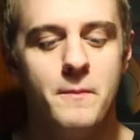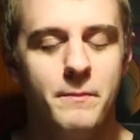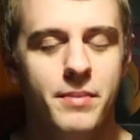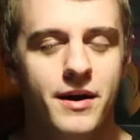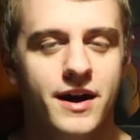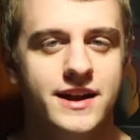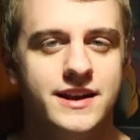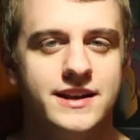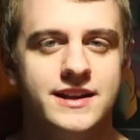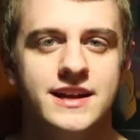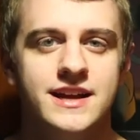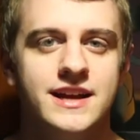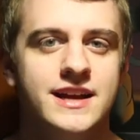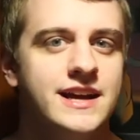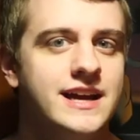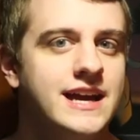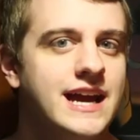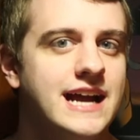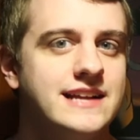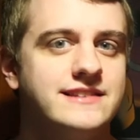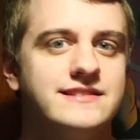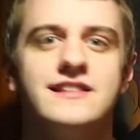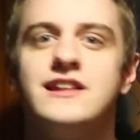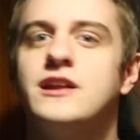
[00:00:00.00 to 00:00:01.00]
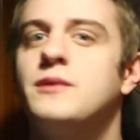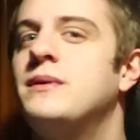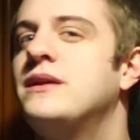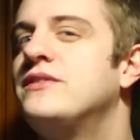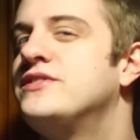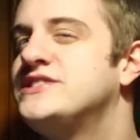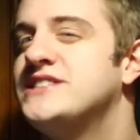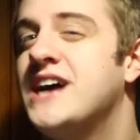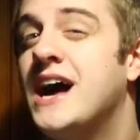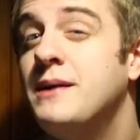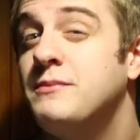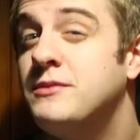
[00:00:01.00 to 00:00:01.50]
but it's a little bit
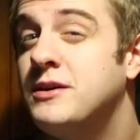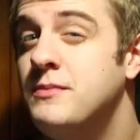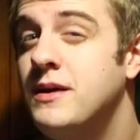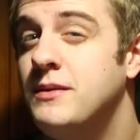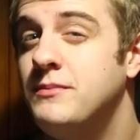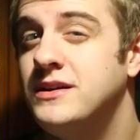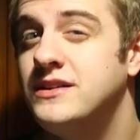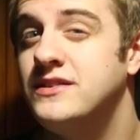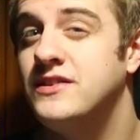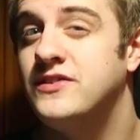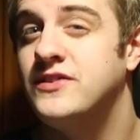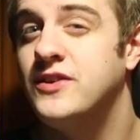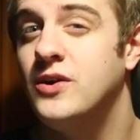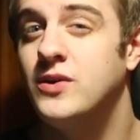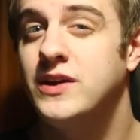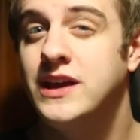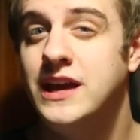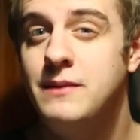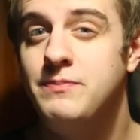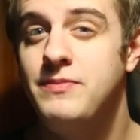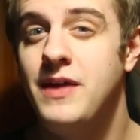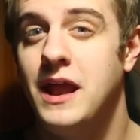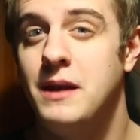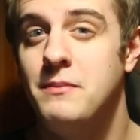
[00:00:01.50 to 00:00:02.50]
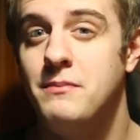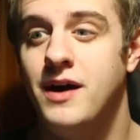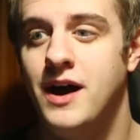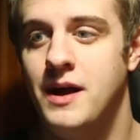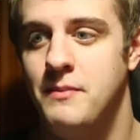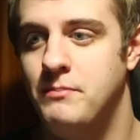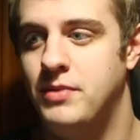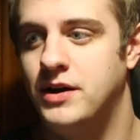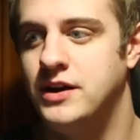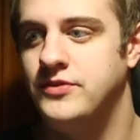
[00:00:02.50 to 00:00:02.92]
of a time commitment, so keep that in mind.